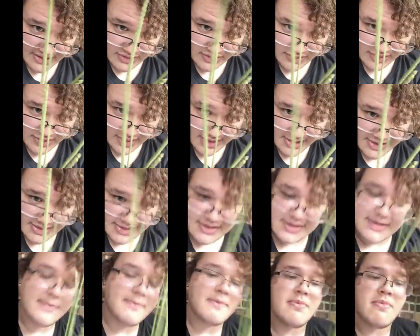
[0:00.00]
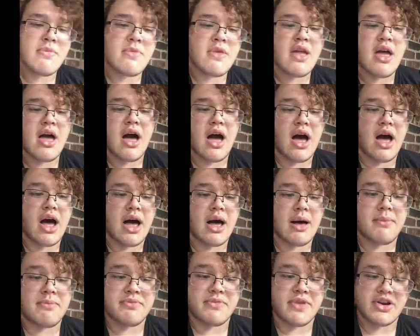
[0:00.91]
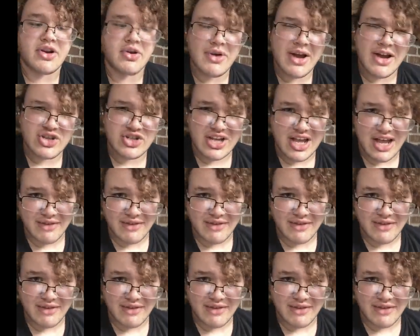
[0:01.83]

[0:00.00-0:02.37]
little thingies. They don't actually